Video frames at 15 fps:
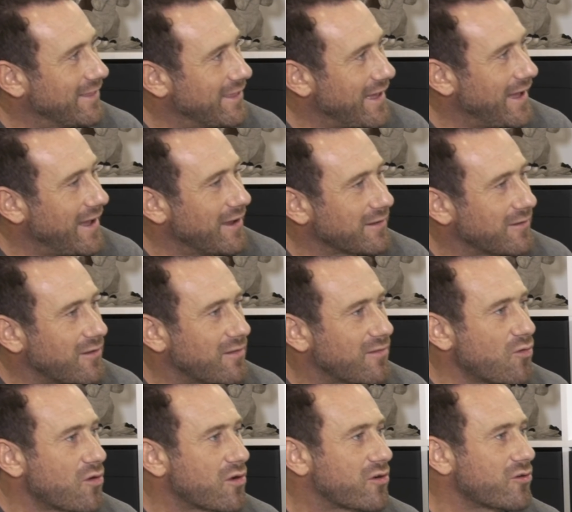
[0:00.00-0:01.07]
that I
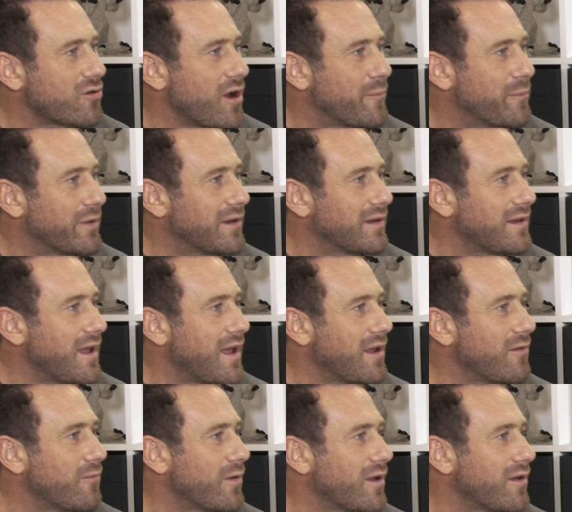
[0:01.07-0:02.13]
sort of grew up
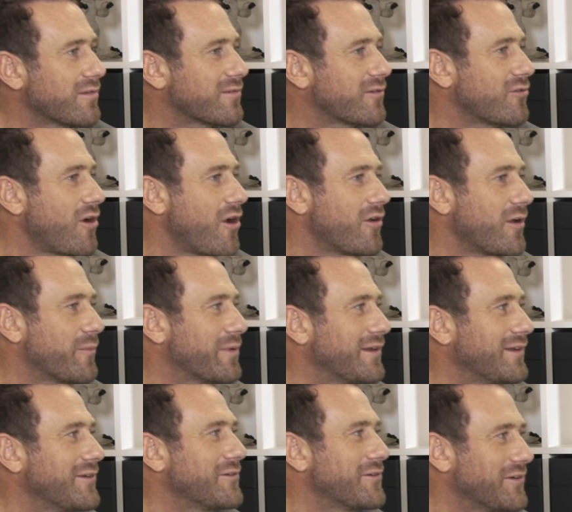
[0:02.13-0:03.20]
when I was growing up
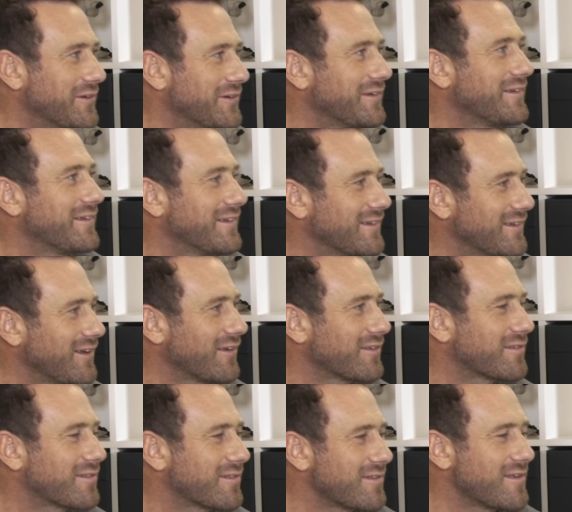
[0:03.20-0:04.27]
in Luton. I
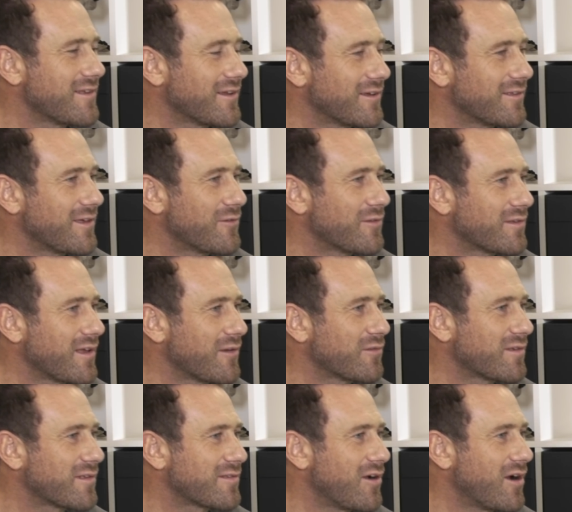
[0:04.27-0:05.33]
was, it
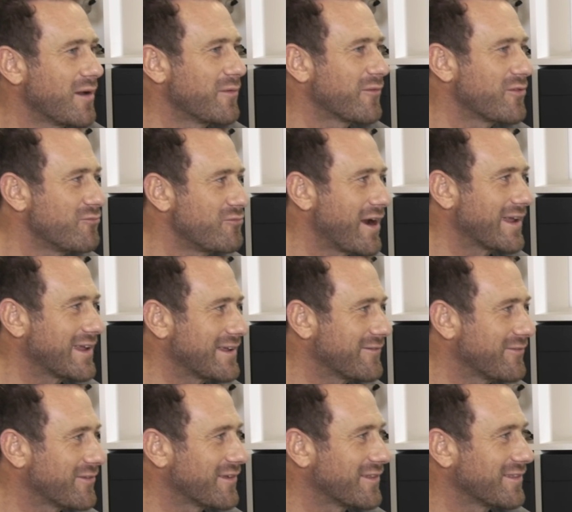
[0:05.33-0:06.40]
was a time of the
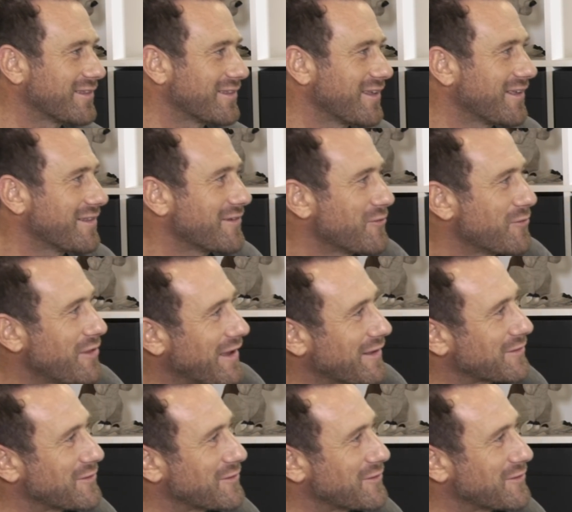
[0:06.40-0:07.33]
raves and all that